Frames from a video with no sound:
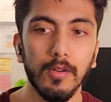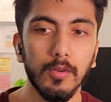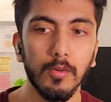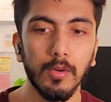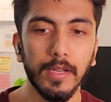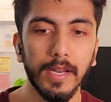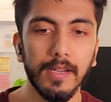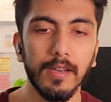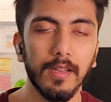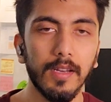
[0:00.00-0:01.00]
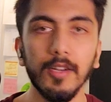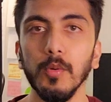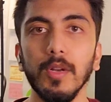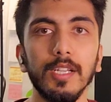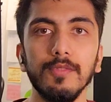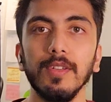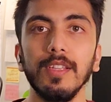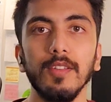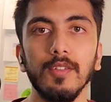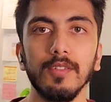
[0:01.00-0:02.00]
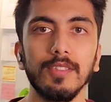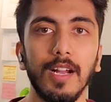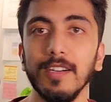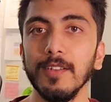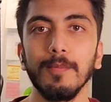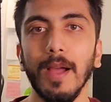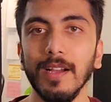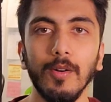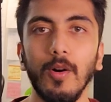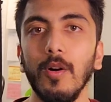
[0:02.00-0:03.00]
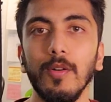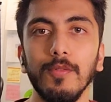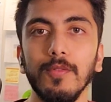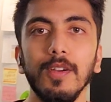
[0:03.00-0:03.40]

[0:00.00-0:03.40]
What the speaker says: to get into touch with, you know, starter pack of